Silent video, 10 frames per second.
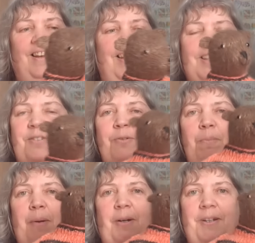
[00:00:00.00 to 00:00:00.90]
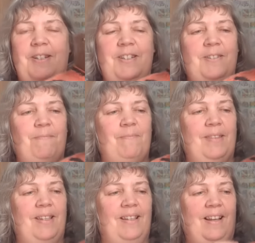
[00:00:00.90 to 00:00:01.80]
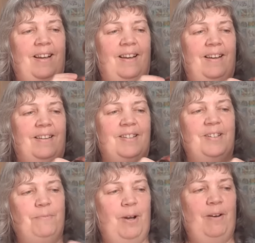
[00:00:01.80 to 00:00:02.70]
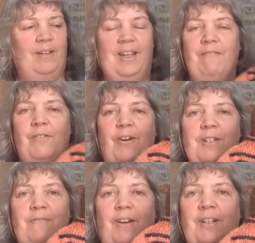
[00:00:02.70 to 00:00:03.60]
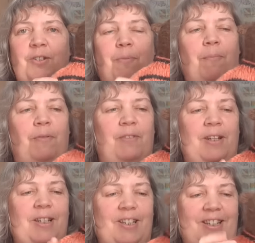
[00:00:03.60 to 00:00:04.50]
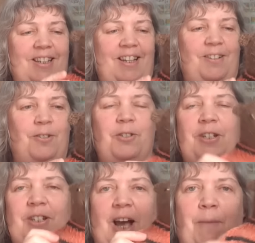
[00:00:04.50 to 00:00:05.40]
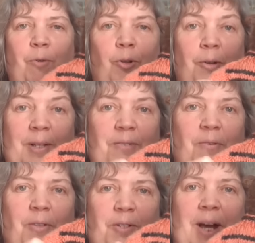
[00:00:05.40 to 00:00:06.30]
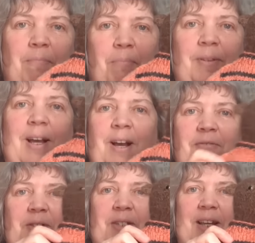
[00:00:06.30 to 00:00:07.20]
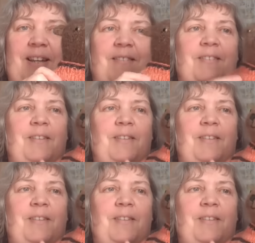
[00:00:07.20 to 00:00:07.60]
He's called Bernard. And where I even got his fine jumper finished just in time, although it's rather damp, I have to say.